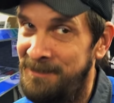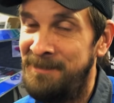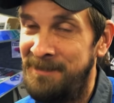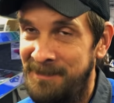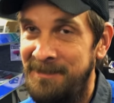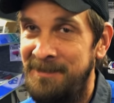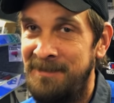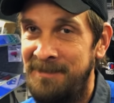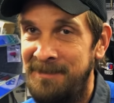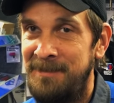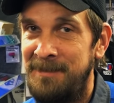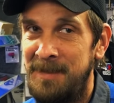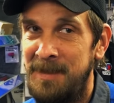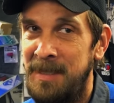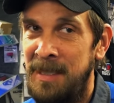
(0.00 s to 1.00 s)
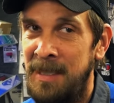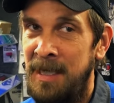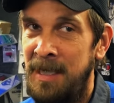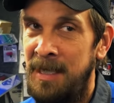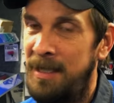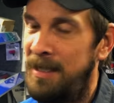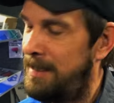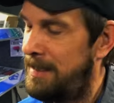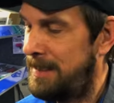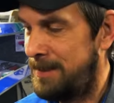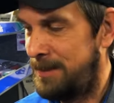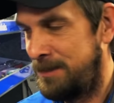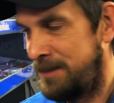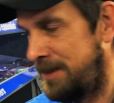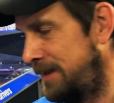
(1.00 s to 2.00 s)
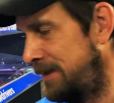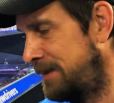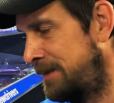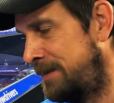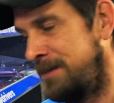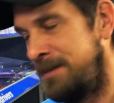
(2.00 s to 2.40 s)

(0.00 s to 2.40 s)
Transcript: I don't think he can pull it off. Do you? I don't either.